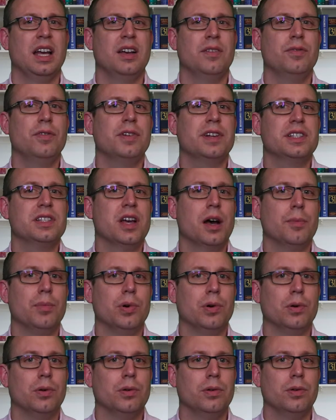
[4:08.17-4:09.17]
For
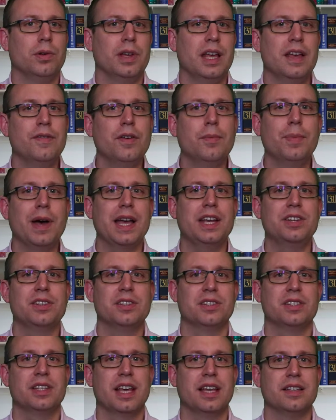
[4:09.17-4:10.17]
example, if a patient
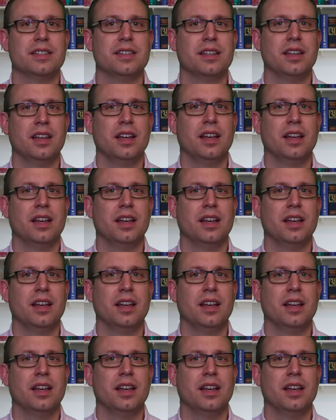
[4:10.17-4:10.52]
says,